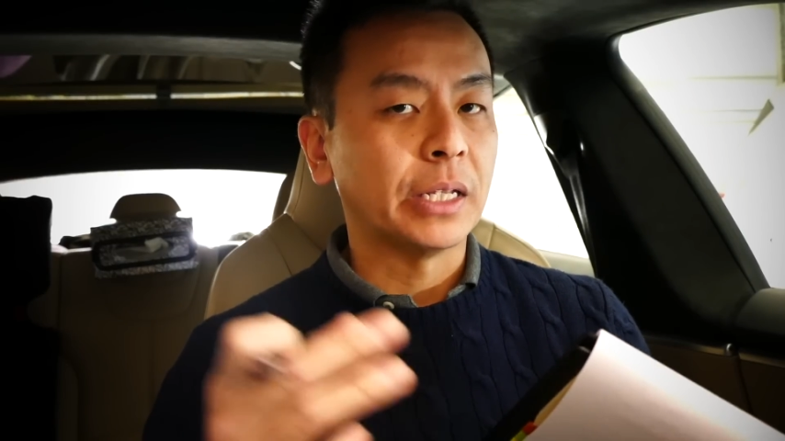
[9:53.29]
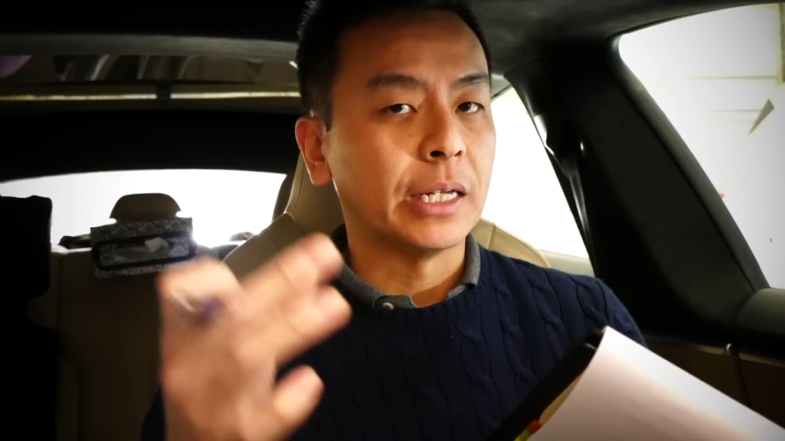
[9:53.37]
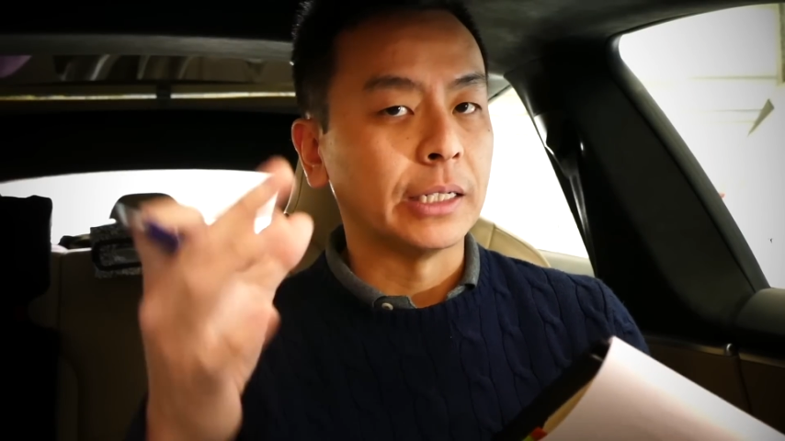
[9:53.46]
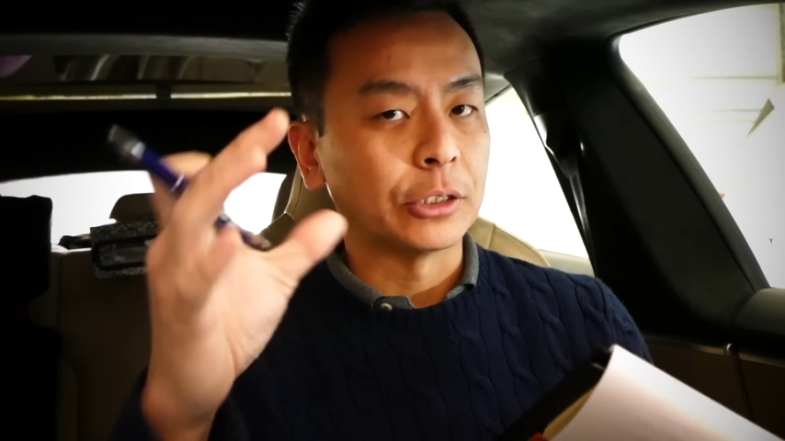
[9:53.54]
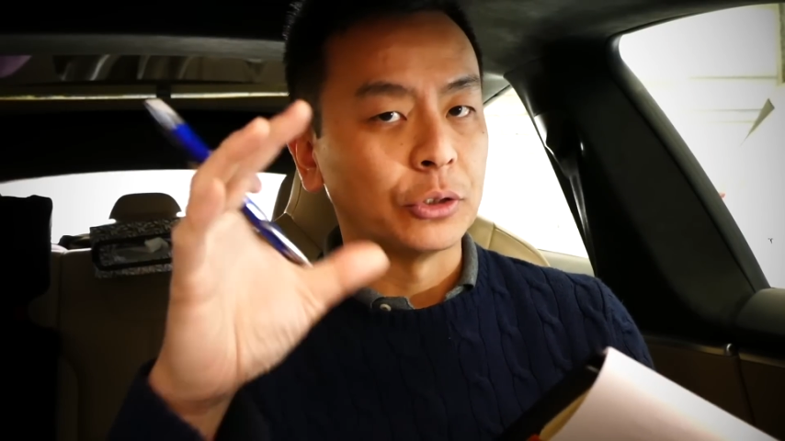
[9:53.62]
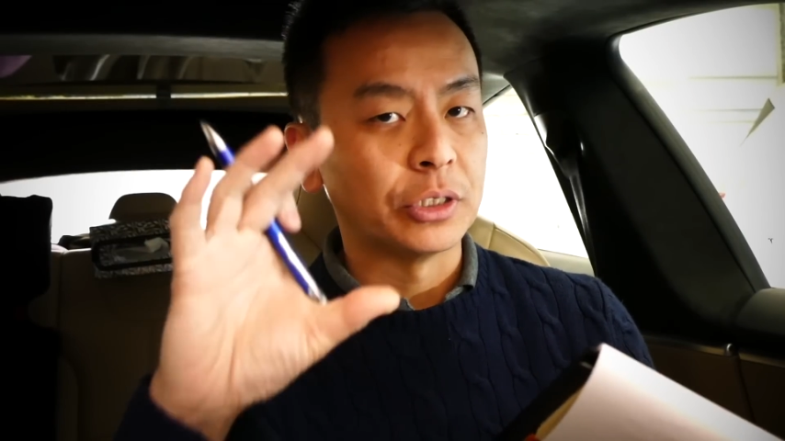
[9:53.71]

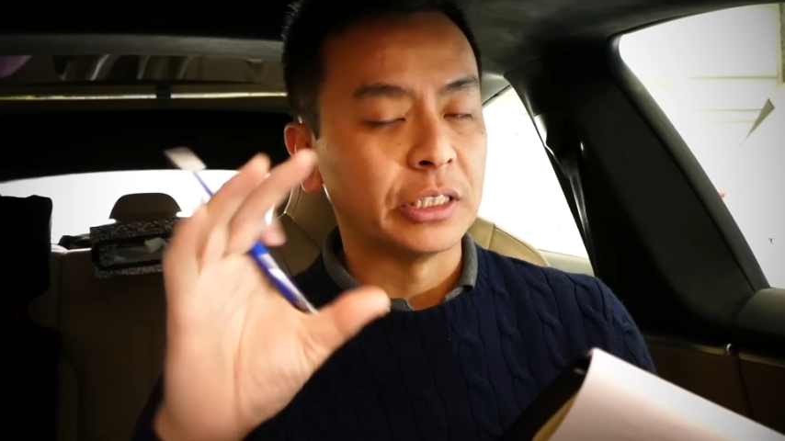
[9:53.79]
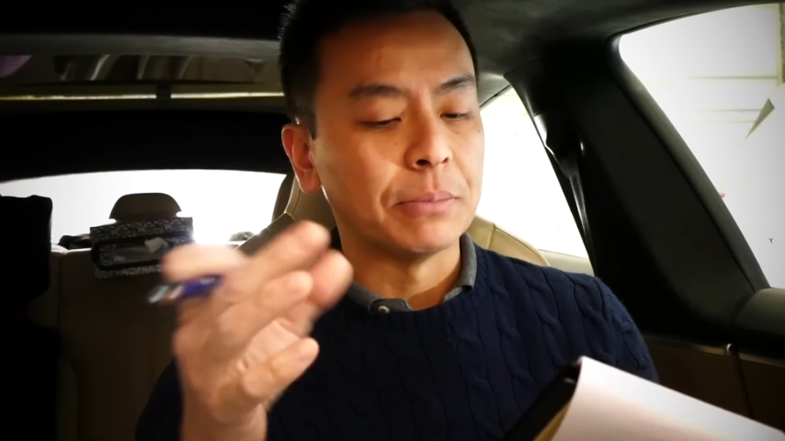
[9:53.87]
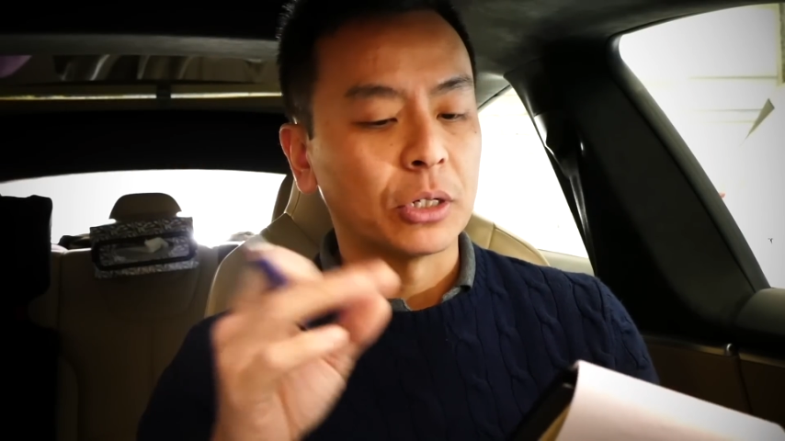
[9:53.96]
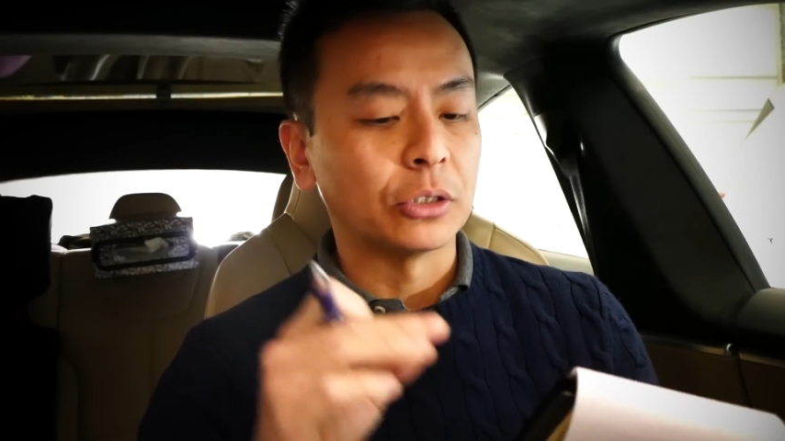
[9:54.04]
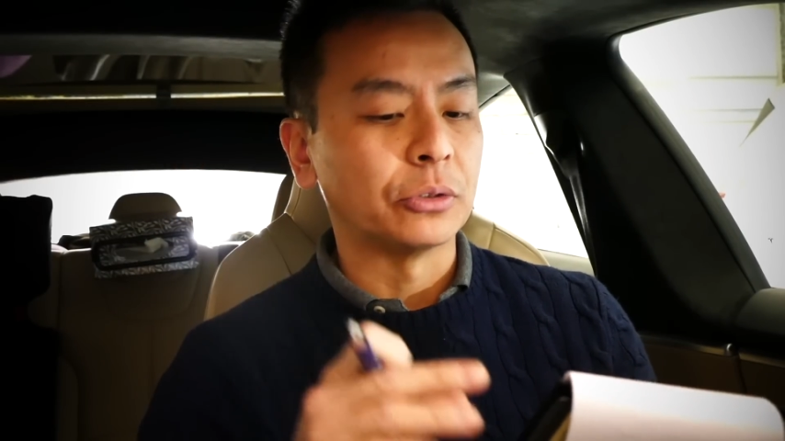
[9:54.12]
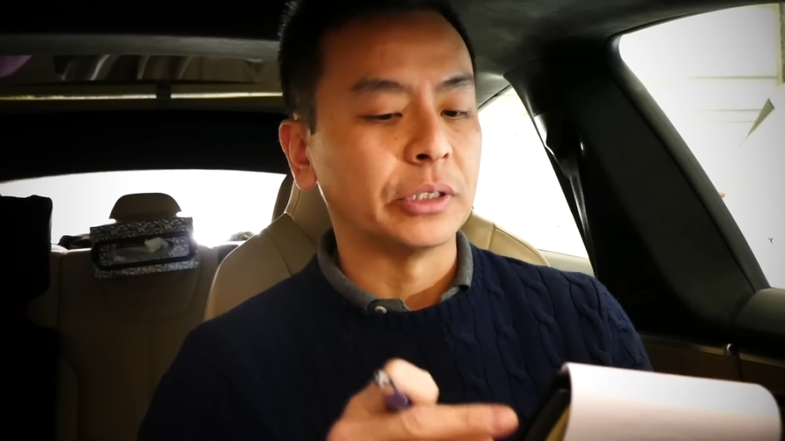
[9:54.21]
electricity
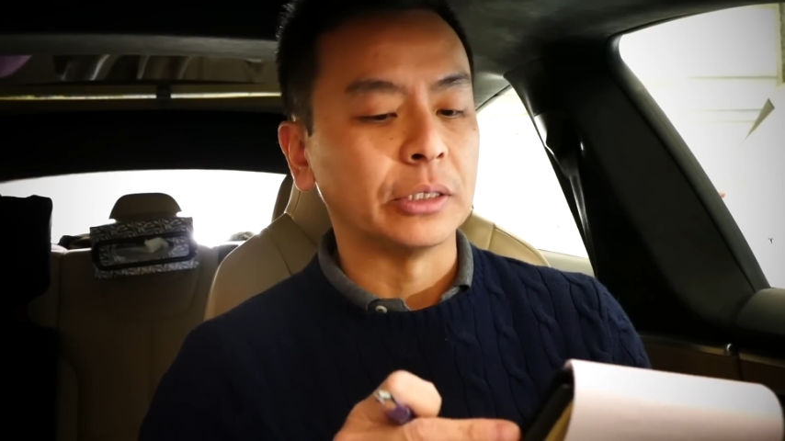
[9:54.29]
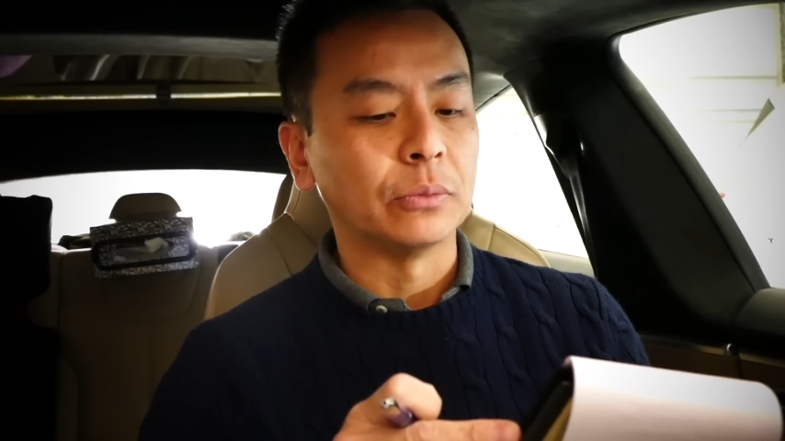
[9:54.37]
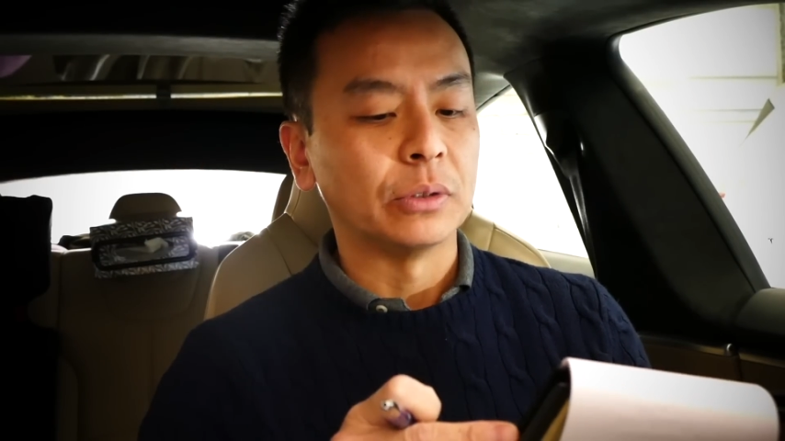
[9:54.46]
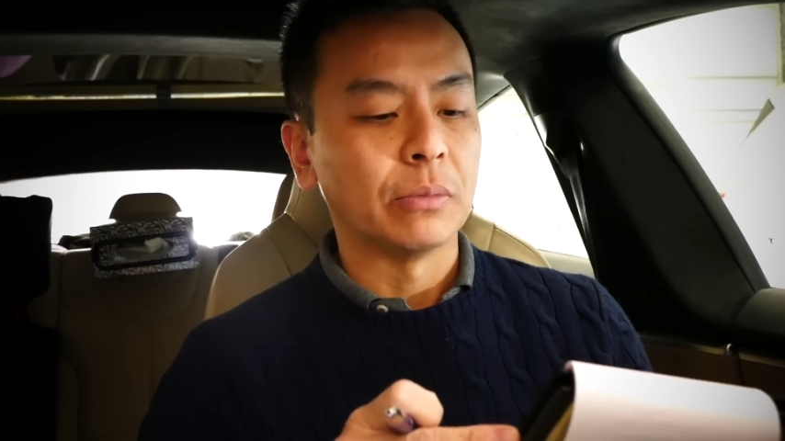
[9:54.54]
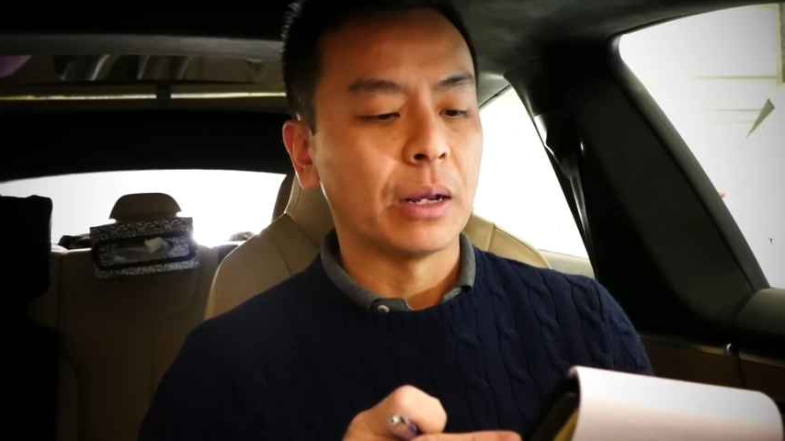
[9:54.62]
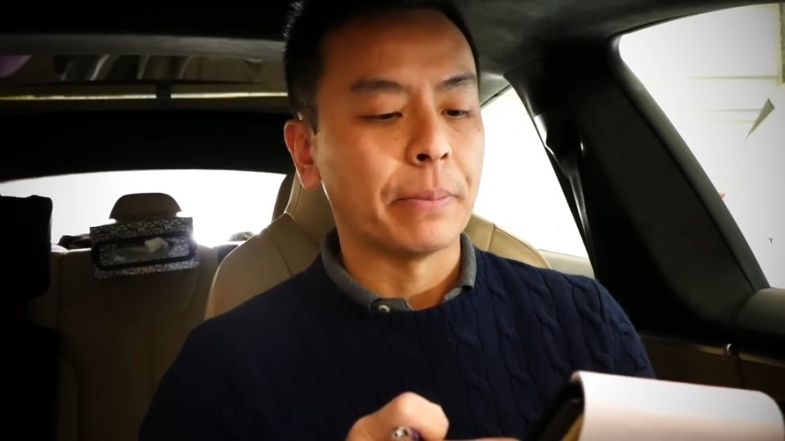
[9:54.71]
monitoring
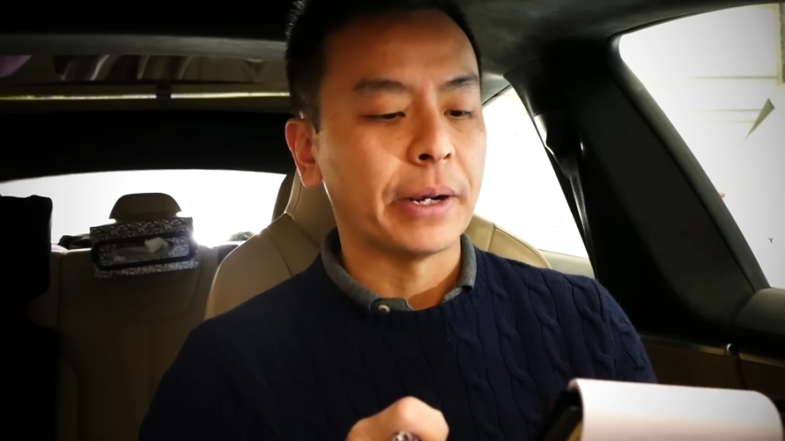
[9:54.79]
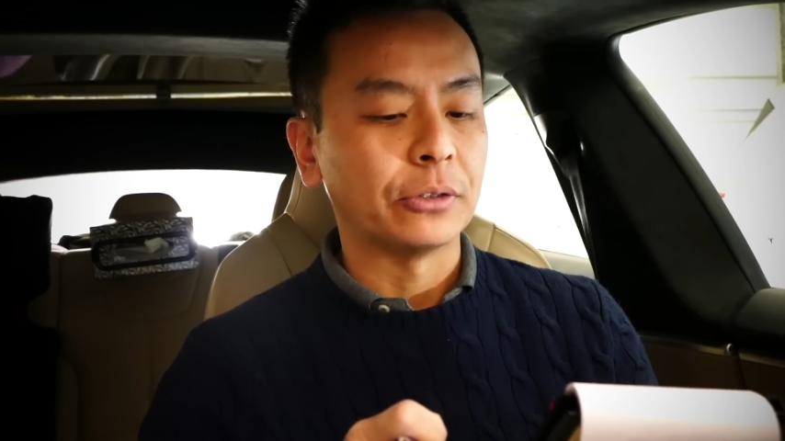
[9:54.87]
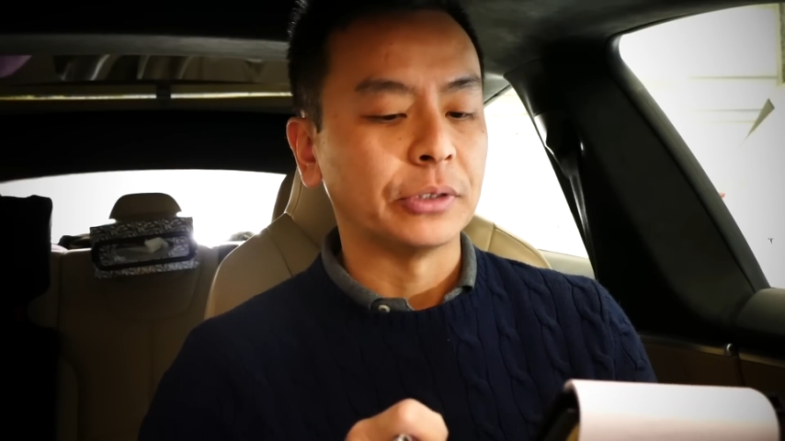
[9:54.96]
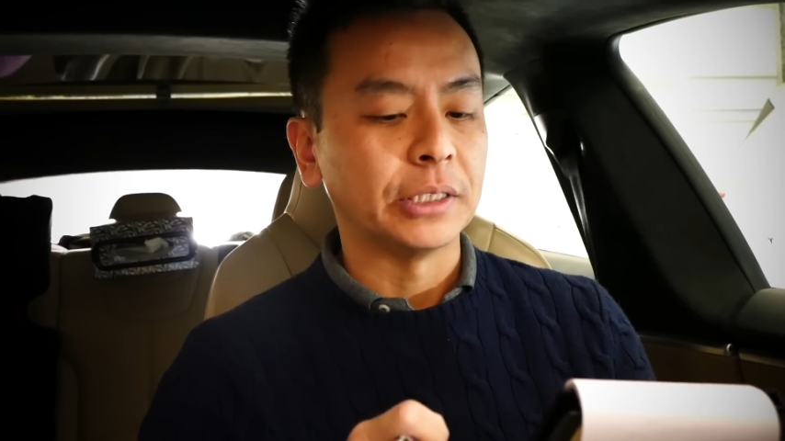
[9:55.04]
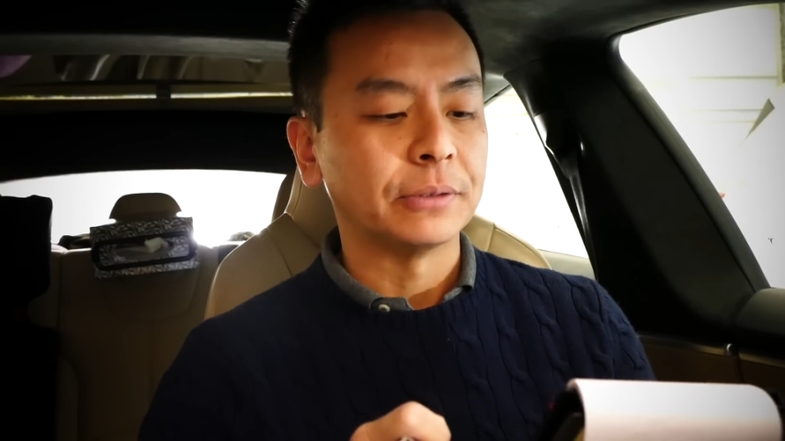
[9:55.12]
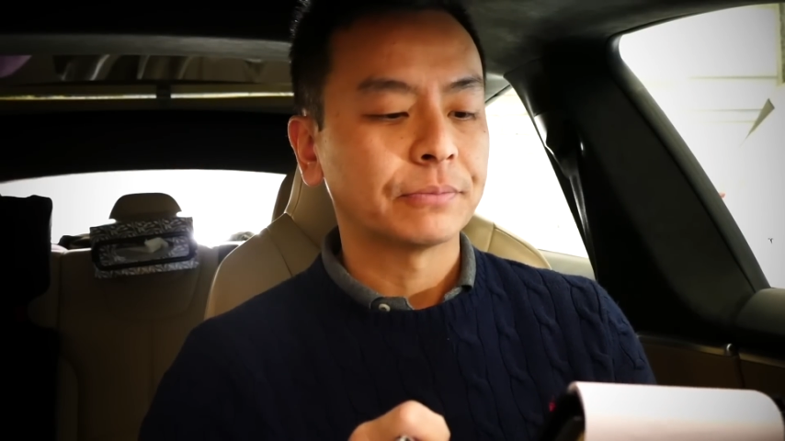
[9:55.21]
with my
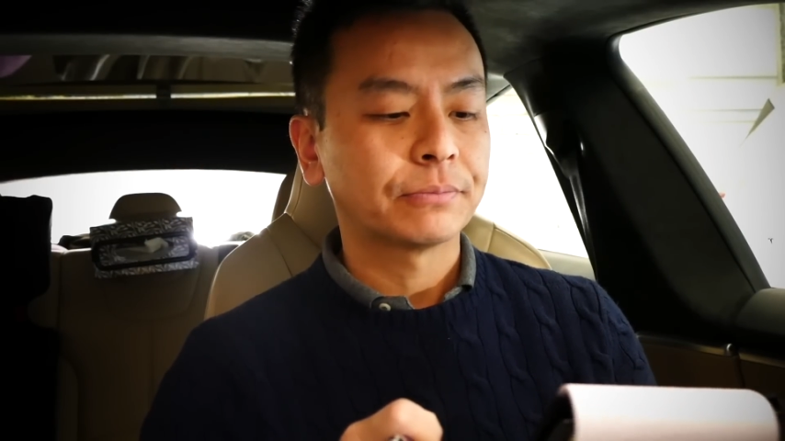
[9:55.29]
battery.